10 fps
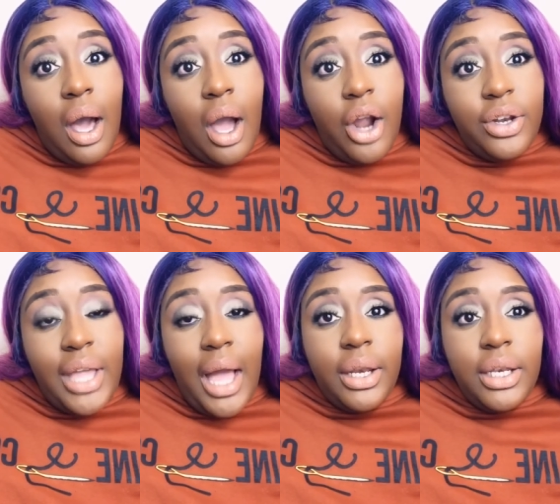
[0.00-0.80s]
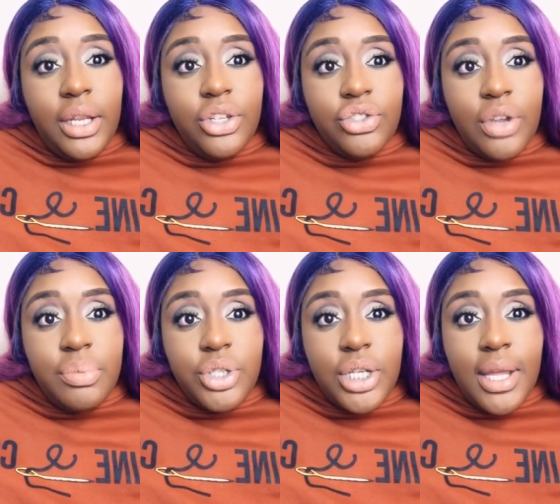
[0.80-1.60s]
her down in the
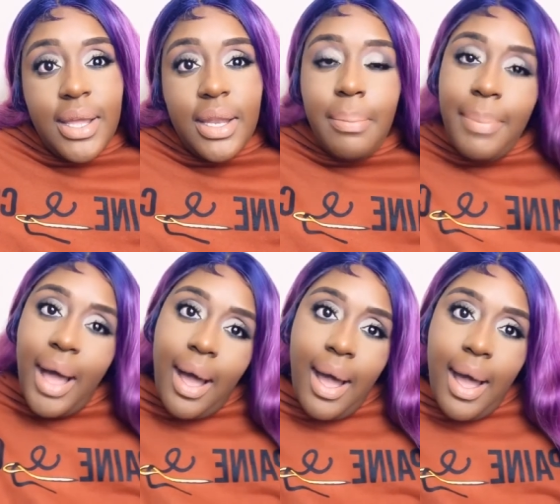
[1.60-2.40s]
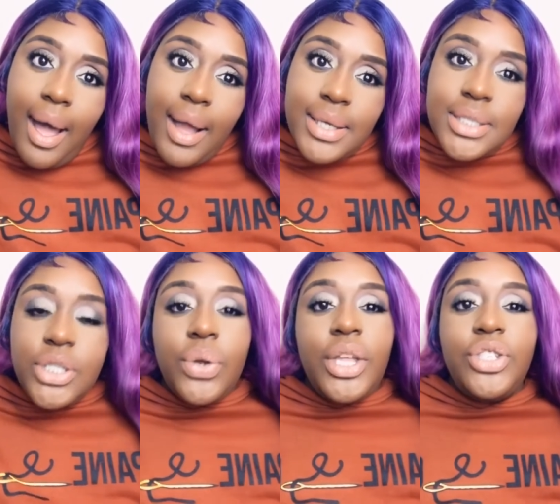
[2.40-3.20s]
description box
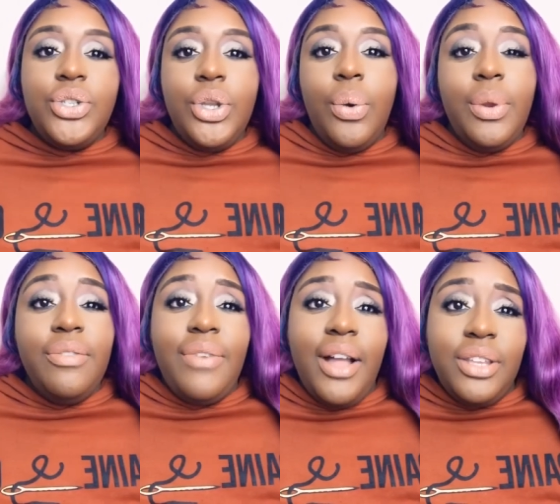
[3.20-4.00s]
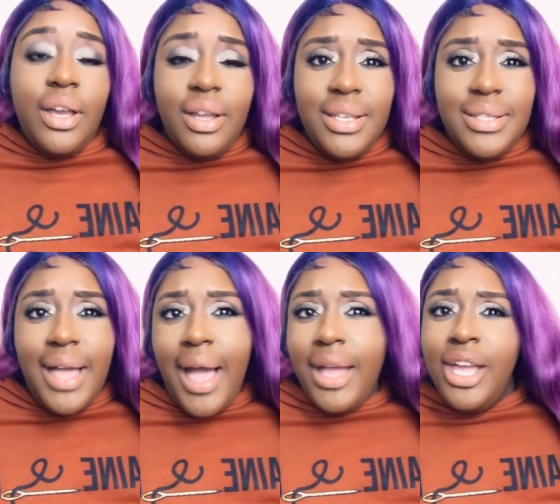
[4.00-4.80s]
so that you know where to find your hoodies
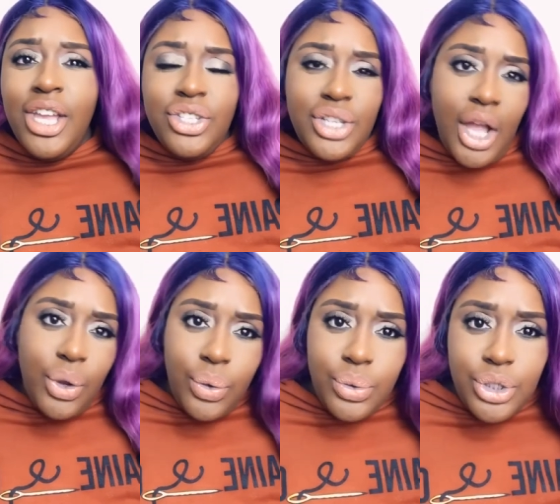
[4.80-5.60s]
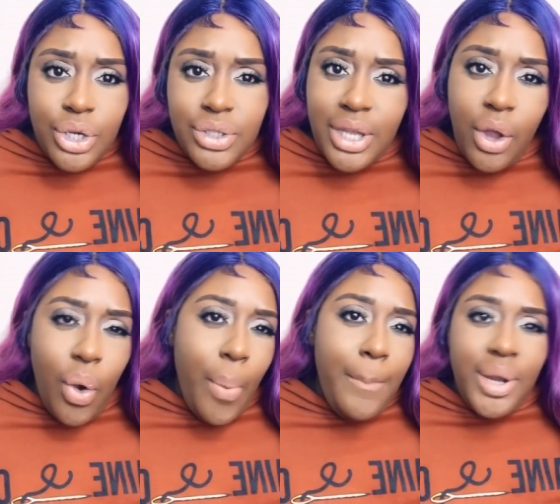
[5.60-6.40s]
at. She got cool shirts. She got a
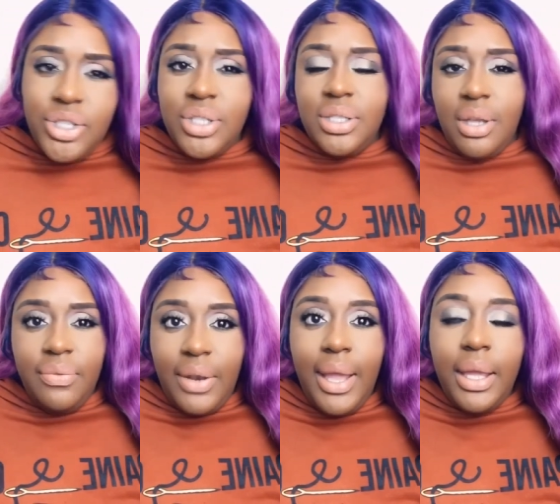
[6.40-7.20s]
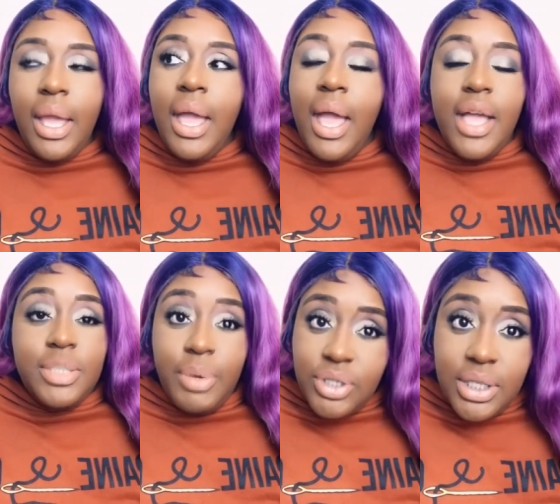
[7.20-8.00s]
whole bunch of stuff, like
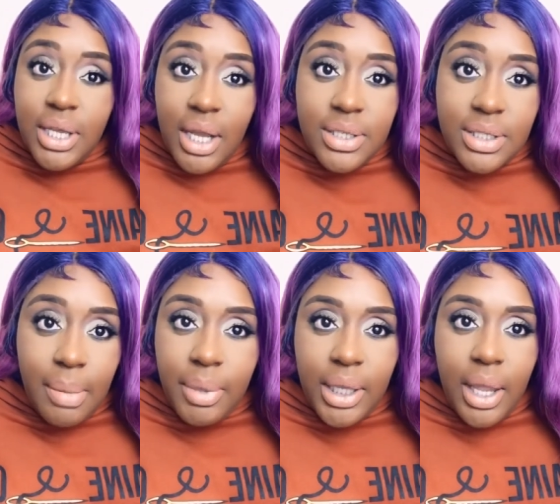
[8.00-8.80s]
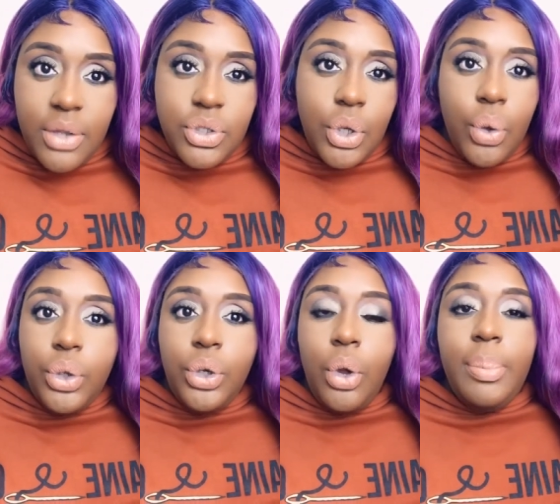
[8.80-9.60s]
especially her summer gear. So,
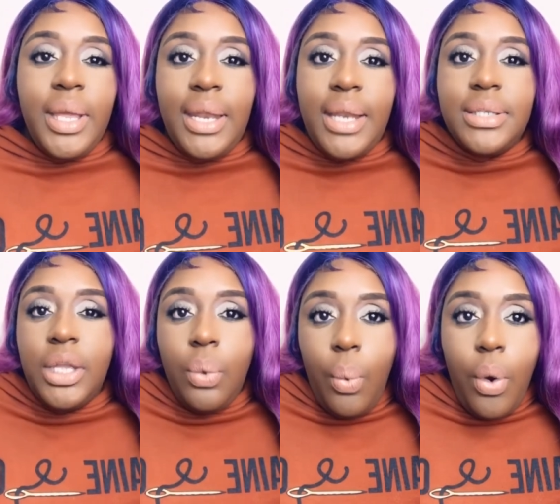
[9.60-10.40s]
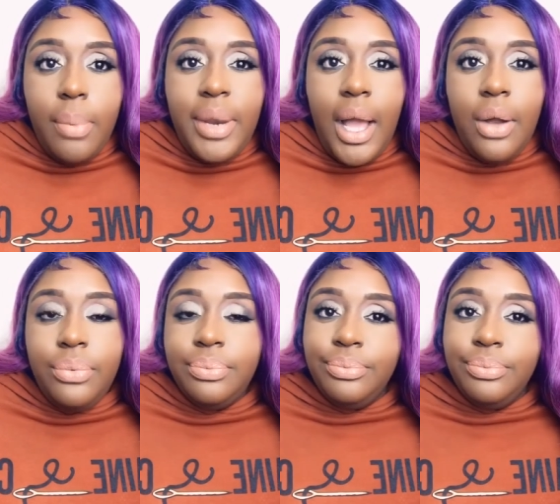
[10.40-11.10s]
you know, being that it's getting warm now,